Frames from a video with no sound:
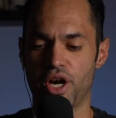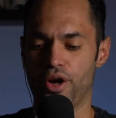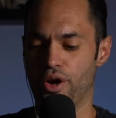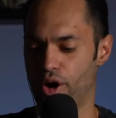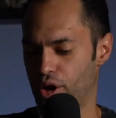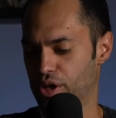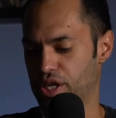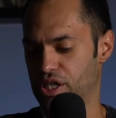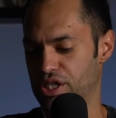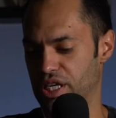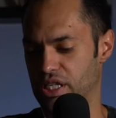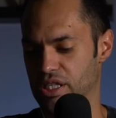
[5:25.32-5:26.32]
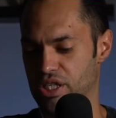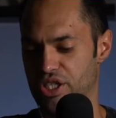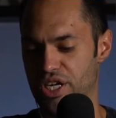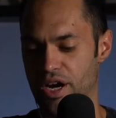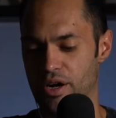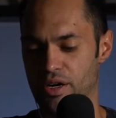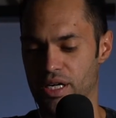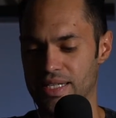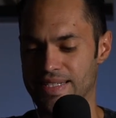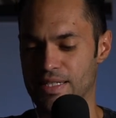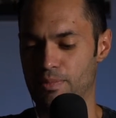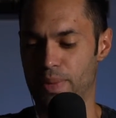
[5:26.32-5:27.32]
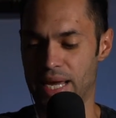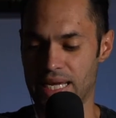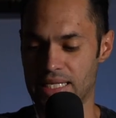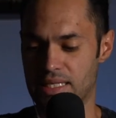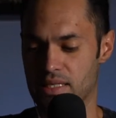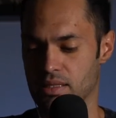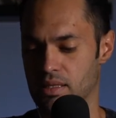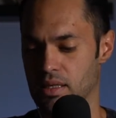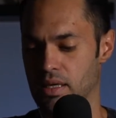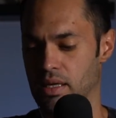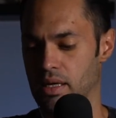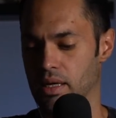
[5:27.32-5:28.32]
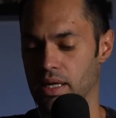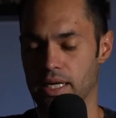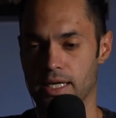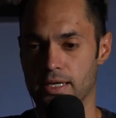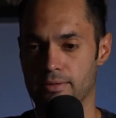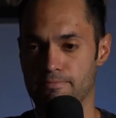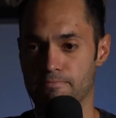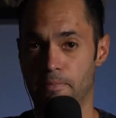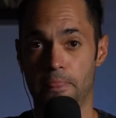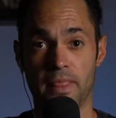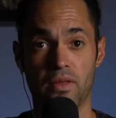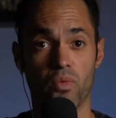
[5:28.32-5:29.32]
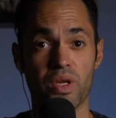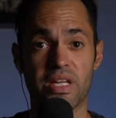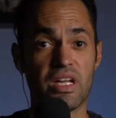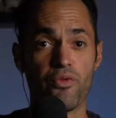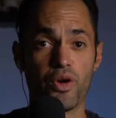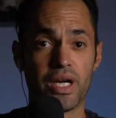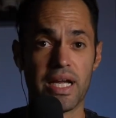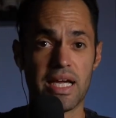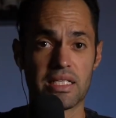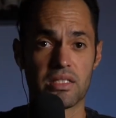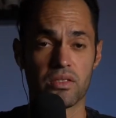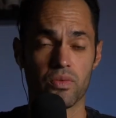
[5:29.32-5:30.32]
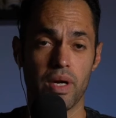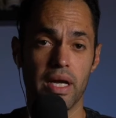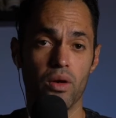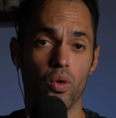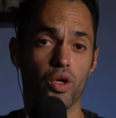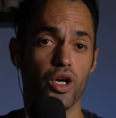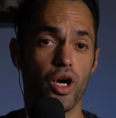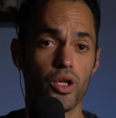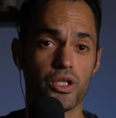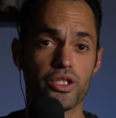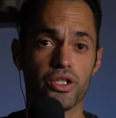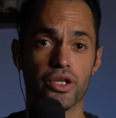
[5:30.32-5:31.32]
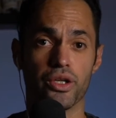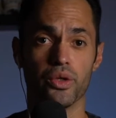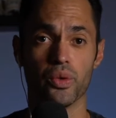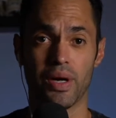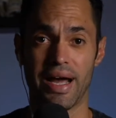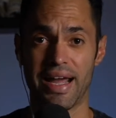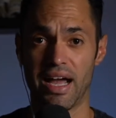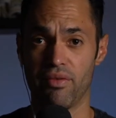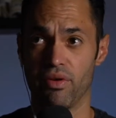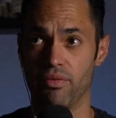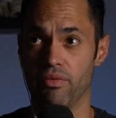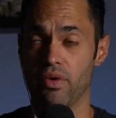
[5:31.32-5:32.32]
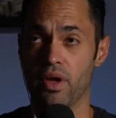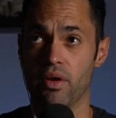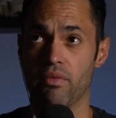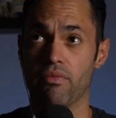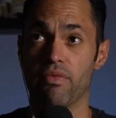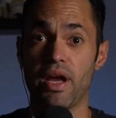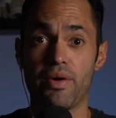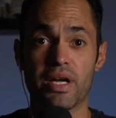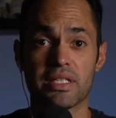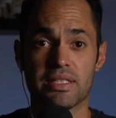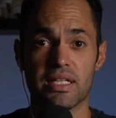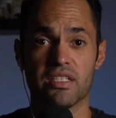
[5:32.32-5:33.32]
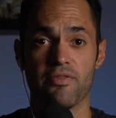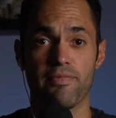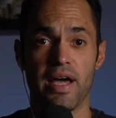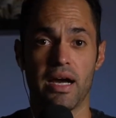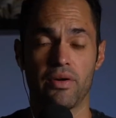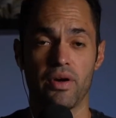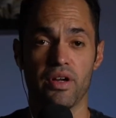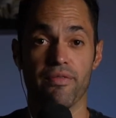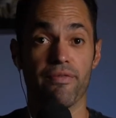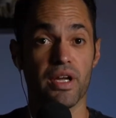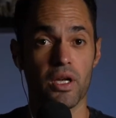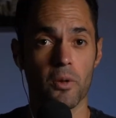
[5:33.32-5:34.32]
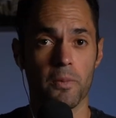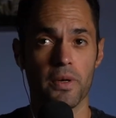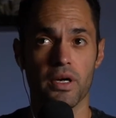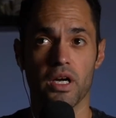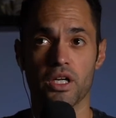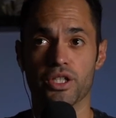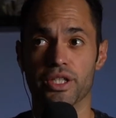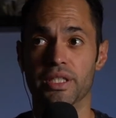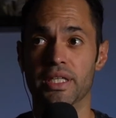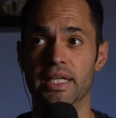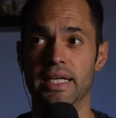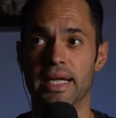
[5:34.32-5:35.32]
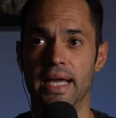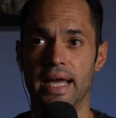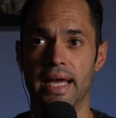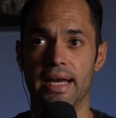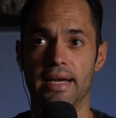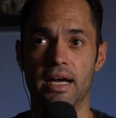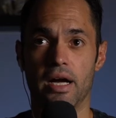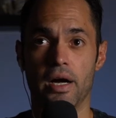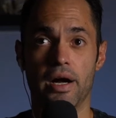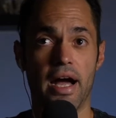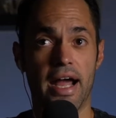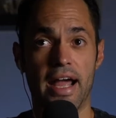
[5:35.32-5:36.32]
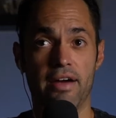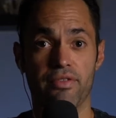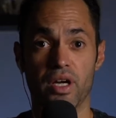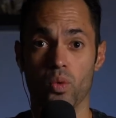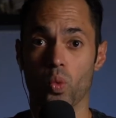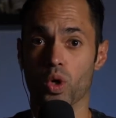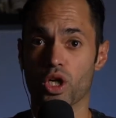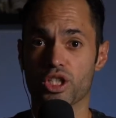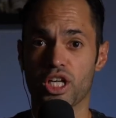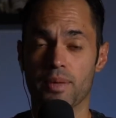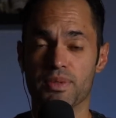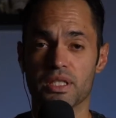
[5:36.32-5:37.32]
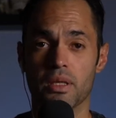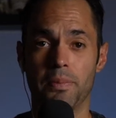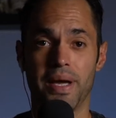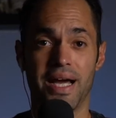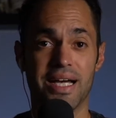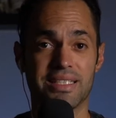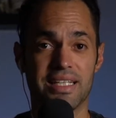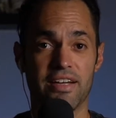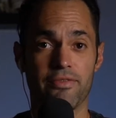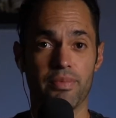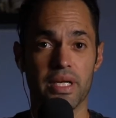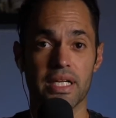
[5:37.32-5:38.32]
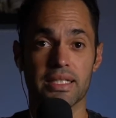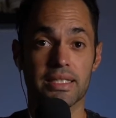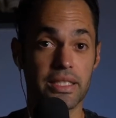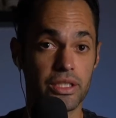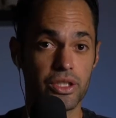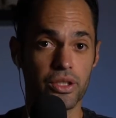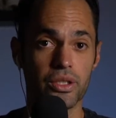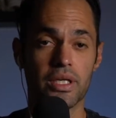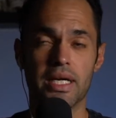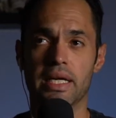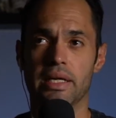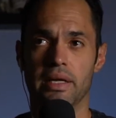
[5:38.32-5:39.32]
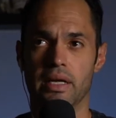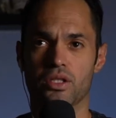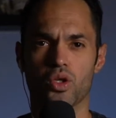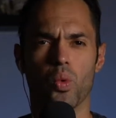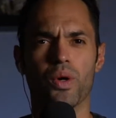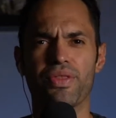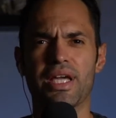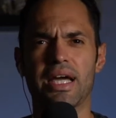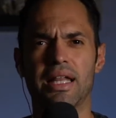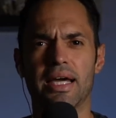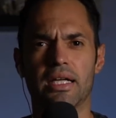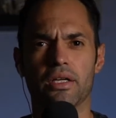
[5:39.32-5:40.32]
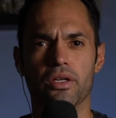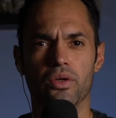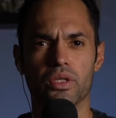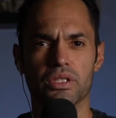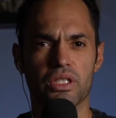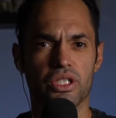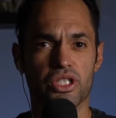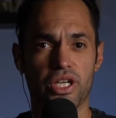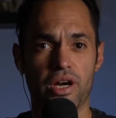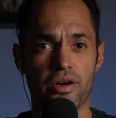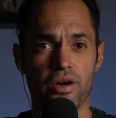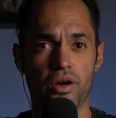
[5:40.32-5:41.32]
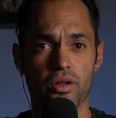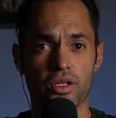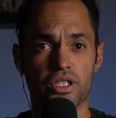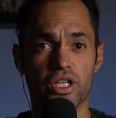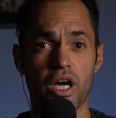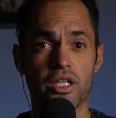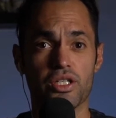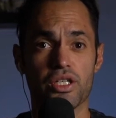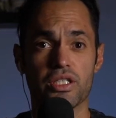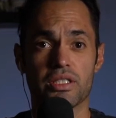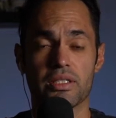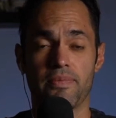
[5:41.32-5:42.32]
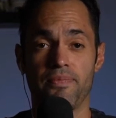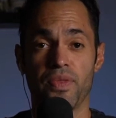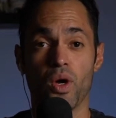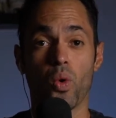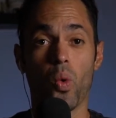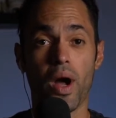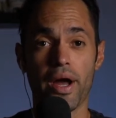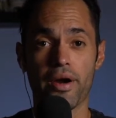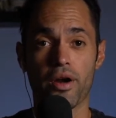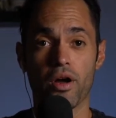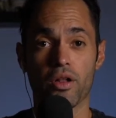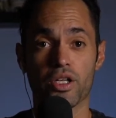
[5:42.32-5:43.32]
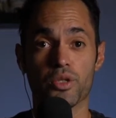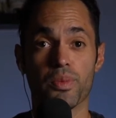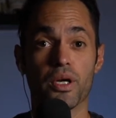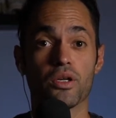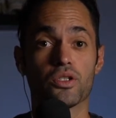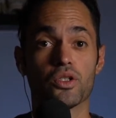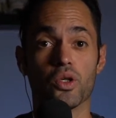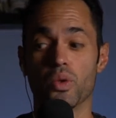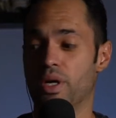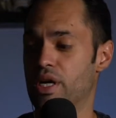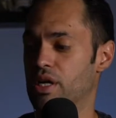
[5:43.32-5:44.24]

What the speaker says: knowledge and to share a space with different guests, right? Or knowledge to you. I have a very extensive background in video production, and I have done workshops in the past. I've been a teacher. And so one thing I like to do is to share knowledge, not just acquire knowledge, but also